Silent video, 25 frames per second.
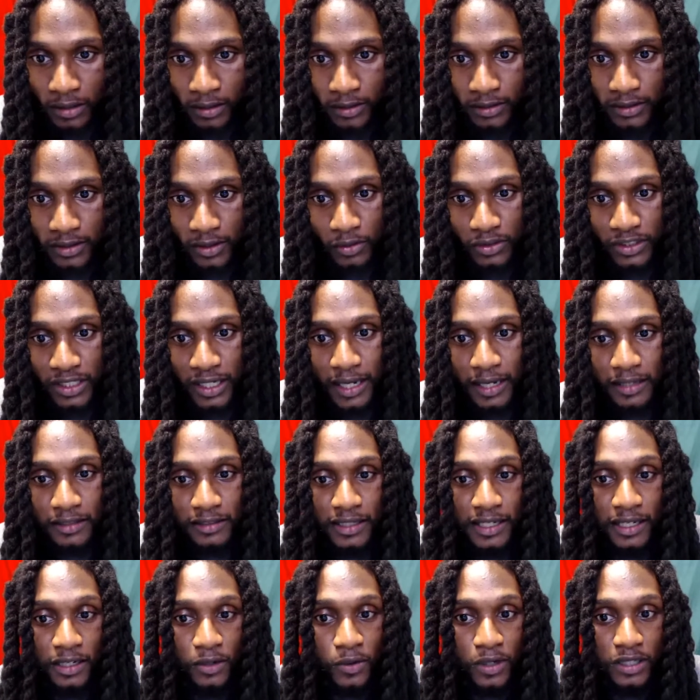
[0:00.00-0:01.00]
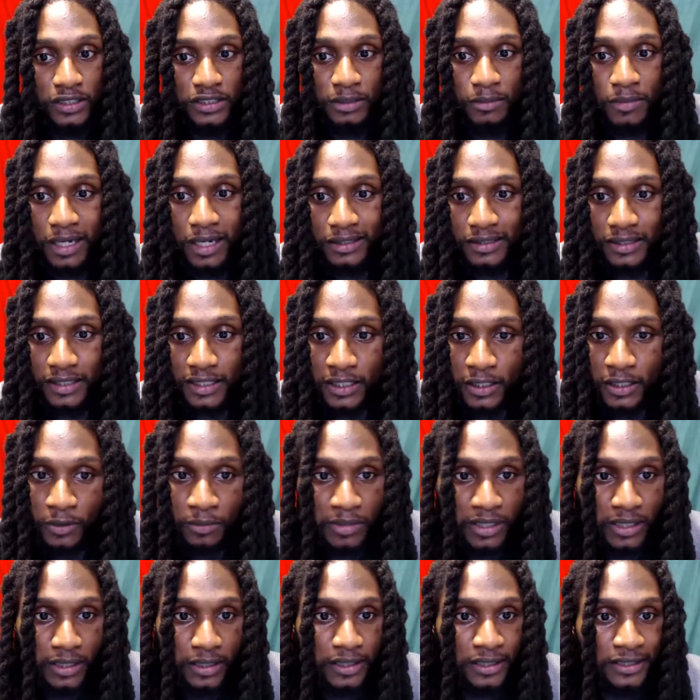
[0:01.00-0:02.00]
So to answer that question, Montel,
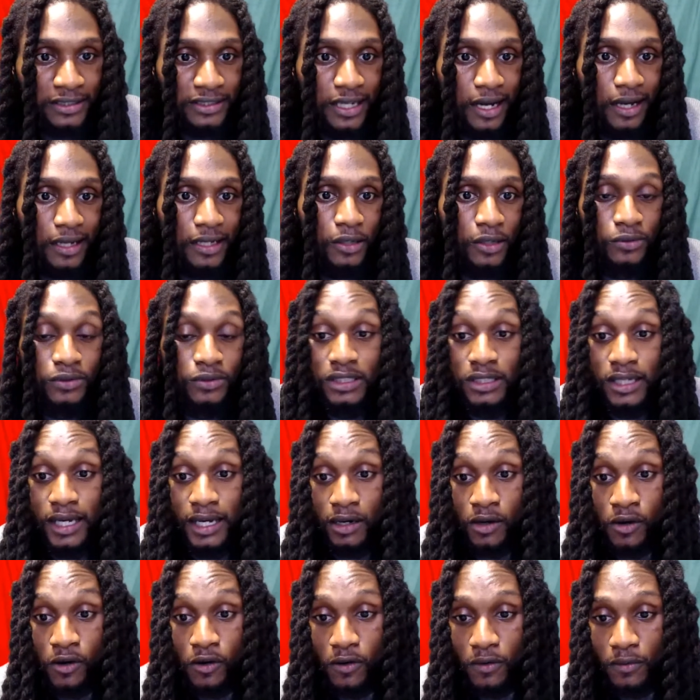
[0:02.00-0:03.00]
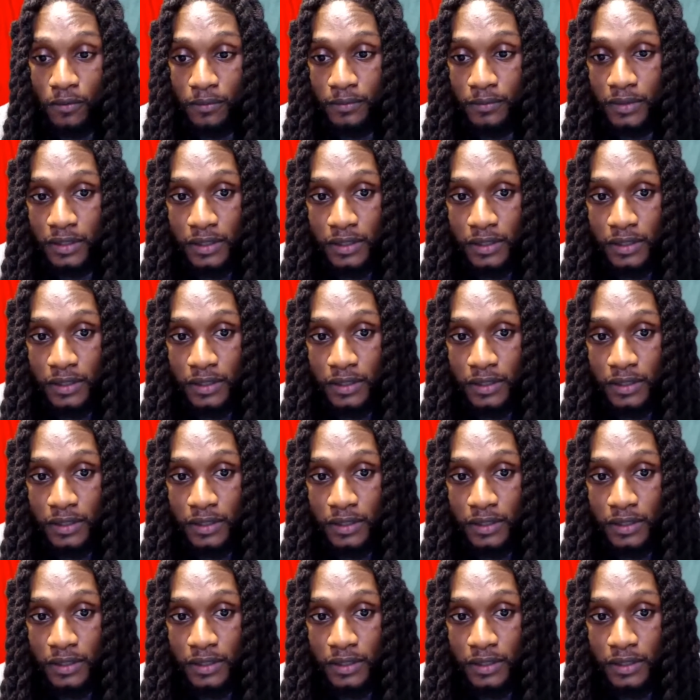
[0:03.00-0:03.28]
meat is not healthy at all.